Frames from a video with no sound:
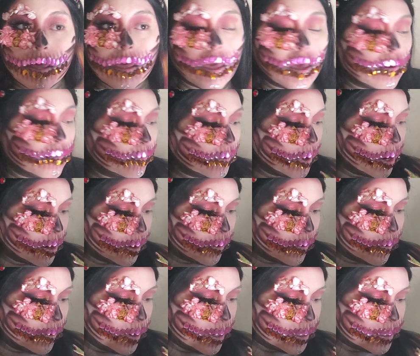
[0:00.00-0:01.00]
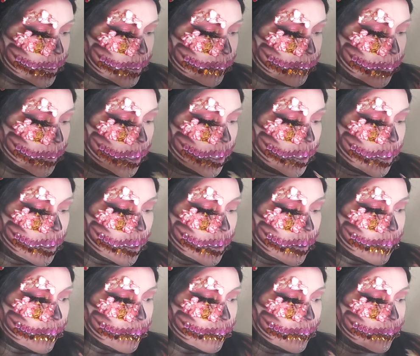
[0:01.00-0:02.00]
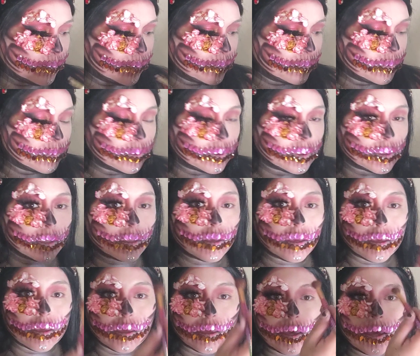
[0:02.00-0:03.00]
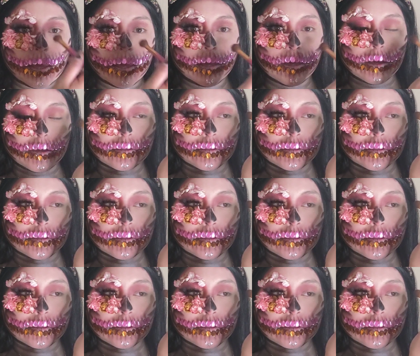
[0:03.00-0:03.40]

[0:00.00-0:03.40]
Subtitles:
And we are going to make a